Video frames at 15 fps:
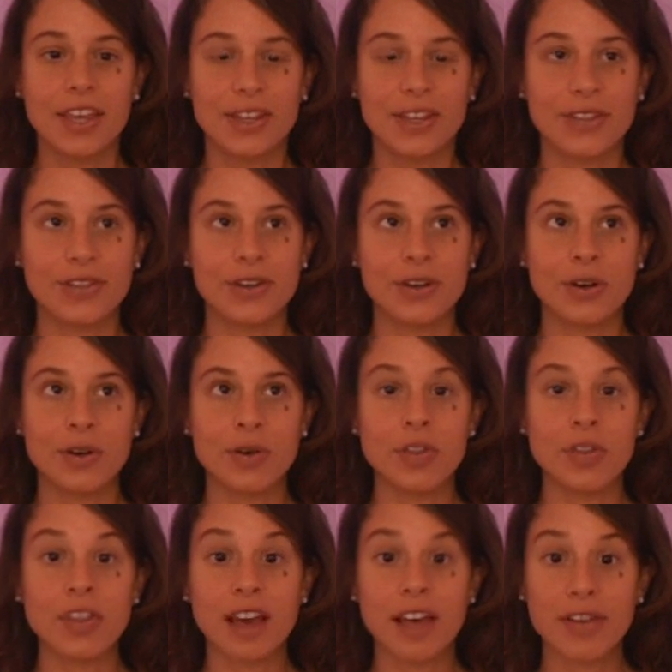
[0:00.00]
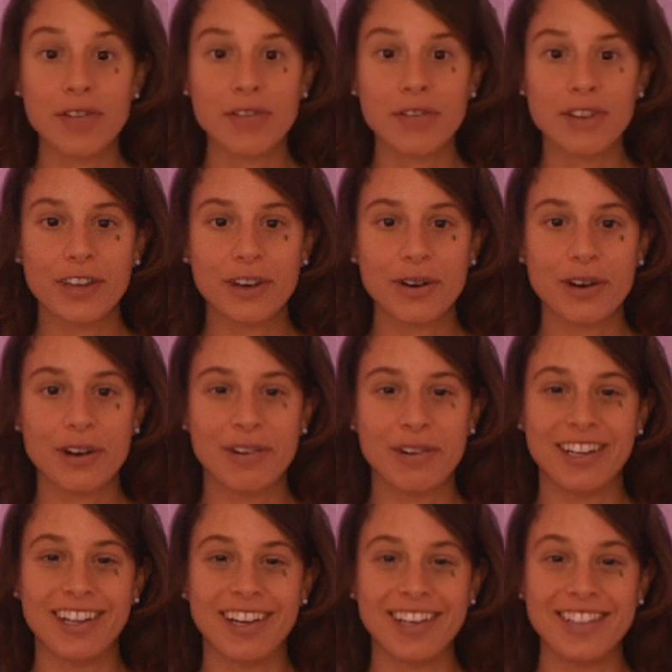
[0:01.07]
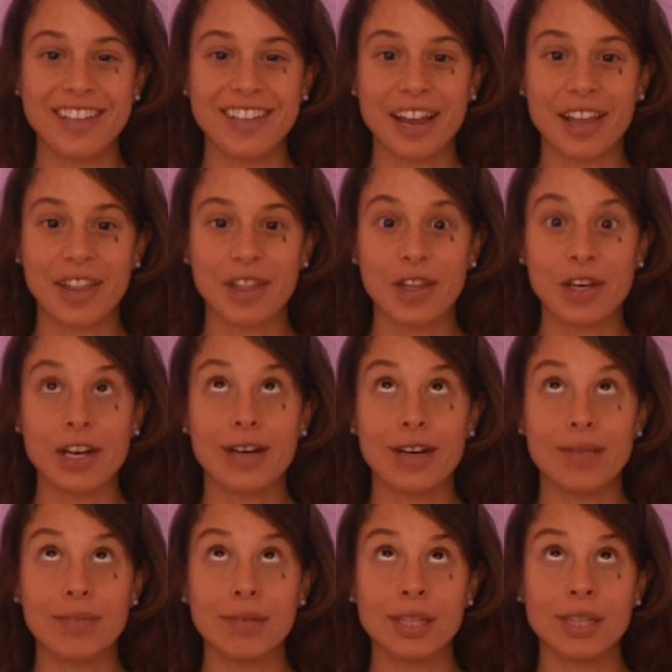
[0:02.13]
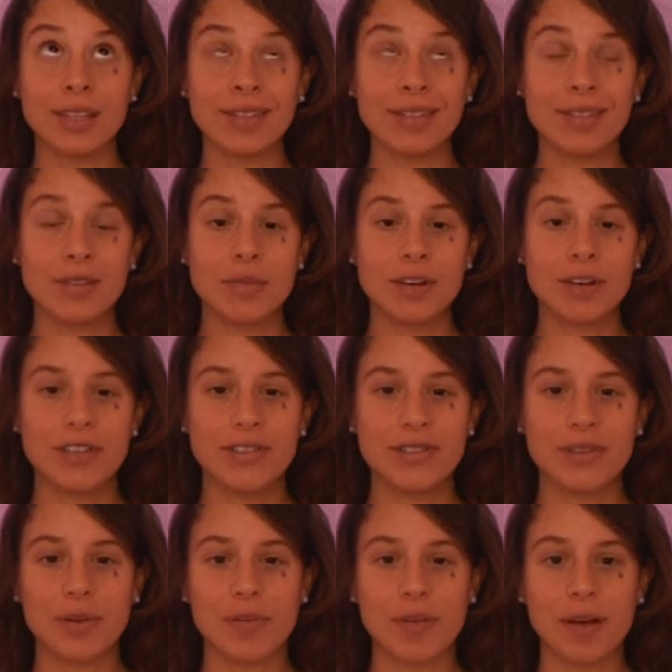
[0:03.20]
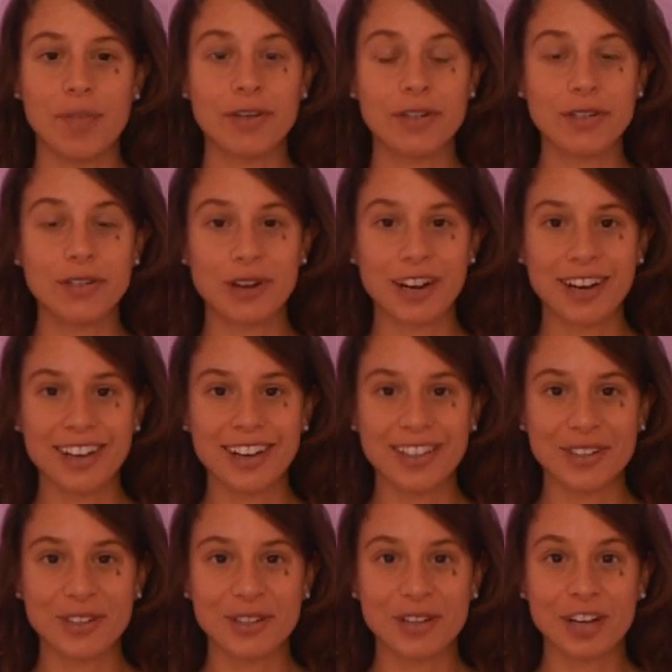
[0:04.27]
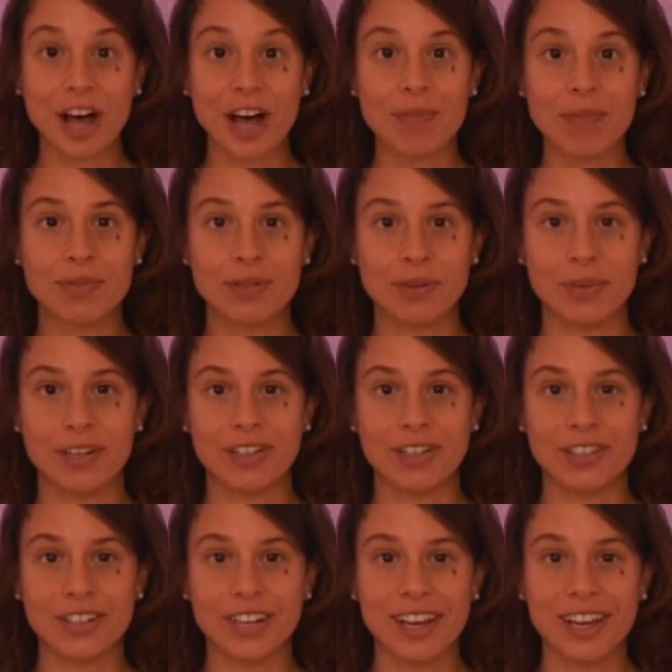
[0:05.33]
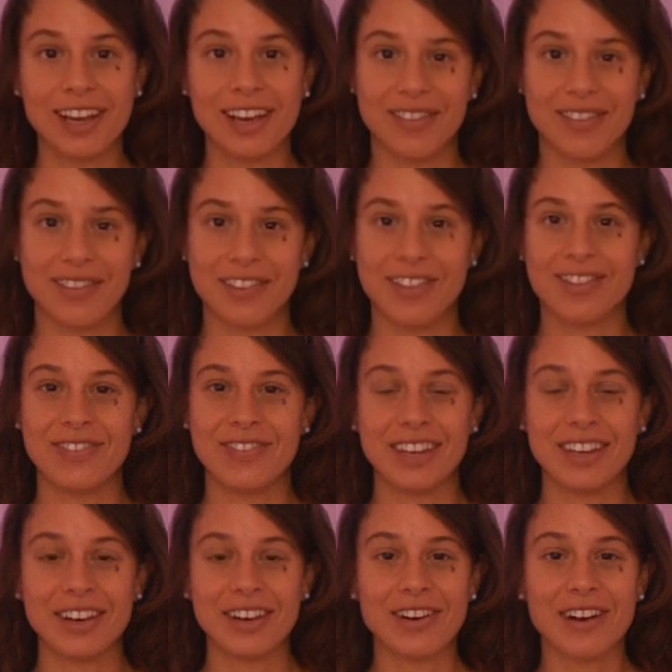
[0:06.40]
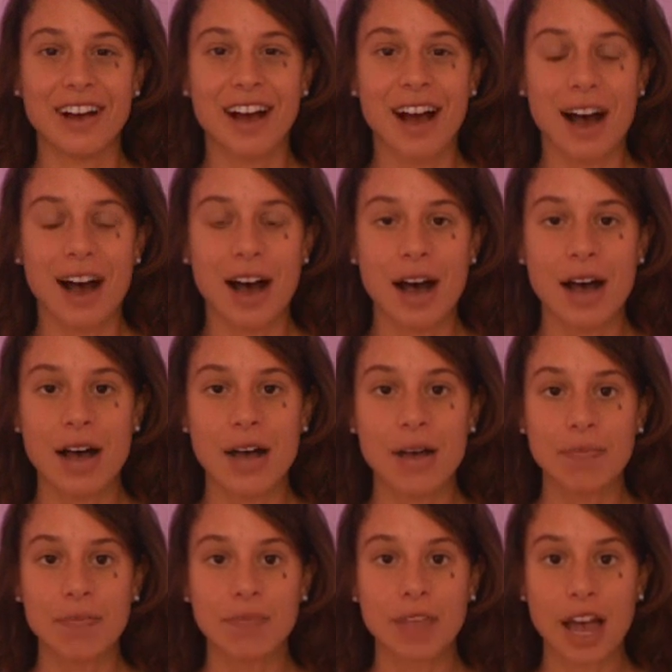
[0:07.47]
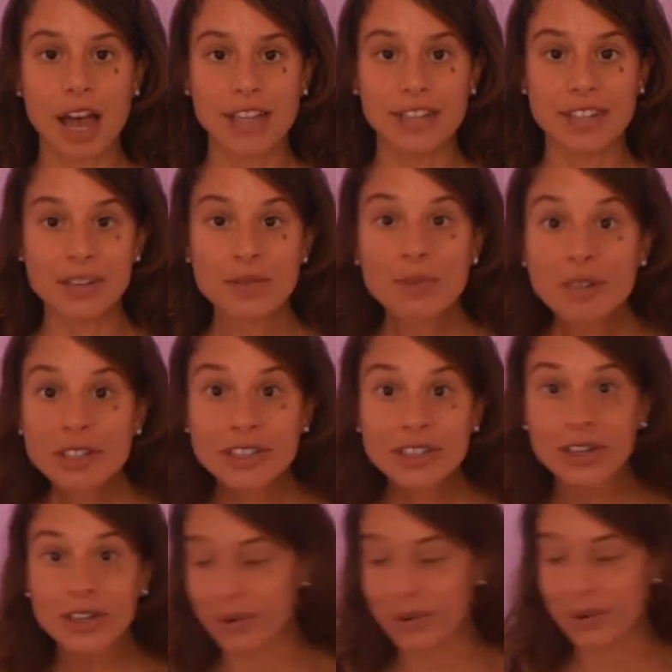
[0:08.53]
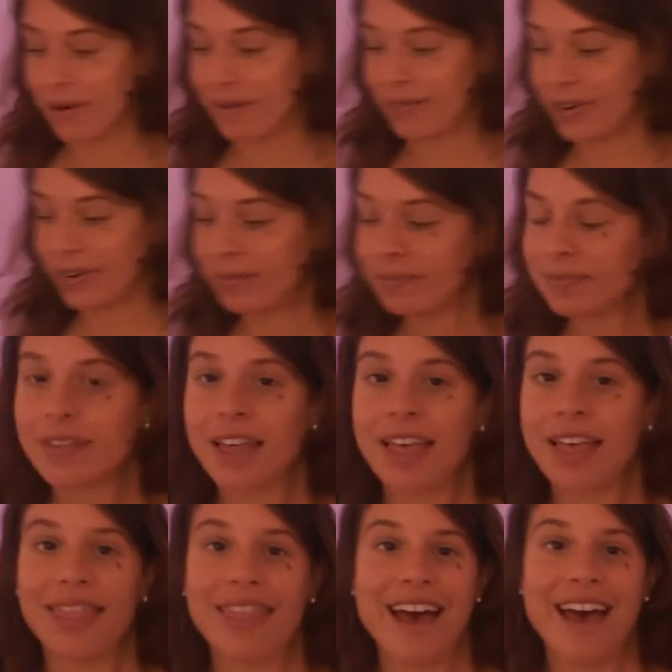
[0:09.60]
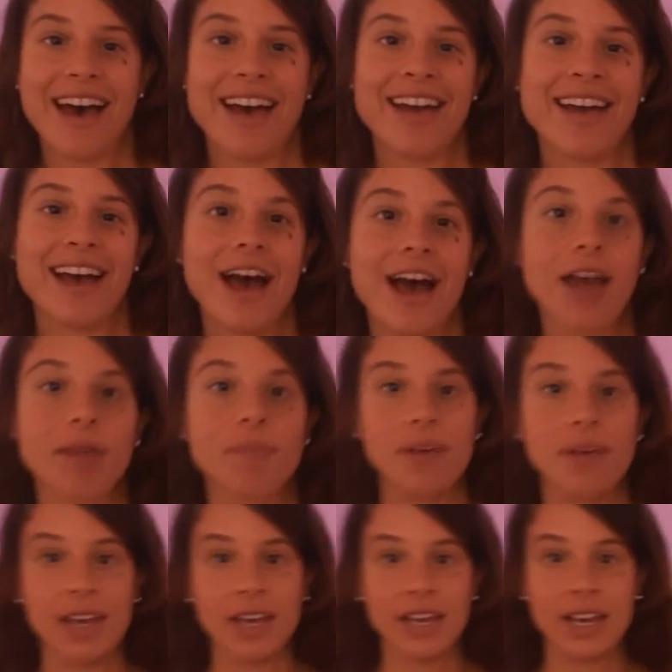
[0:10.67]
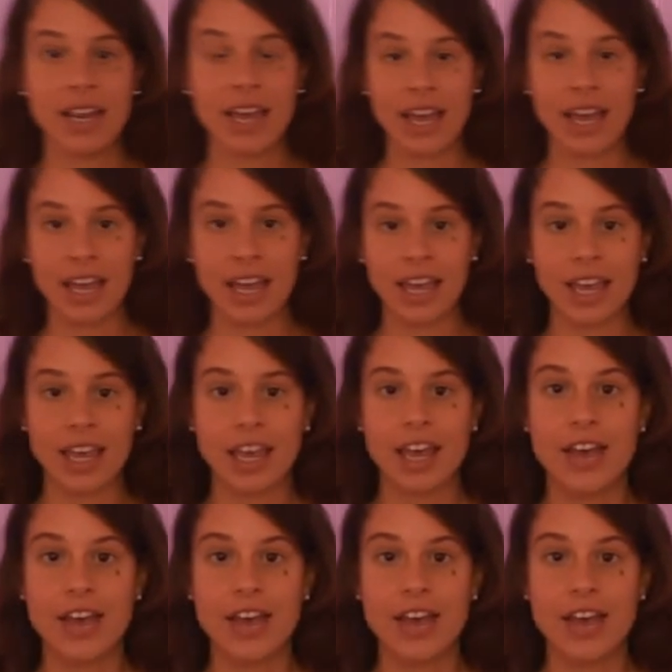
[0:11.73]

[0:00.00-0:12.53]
So the other video I realized that I look up like this too much, so I'm gonna try not to look up so much for this video. I did want to show you, however, that I made a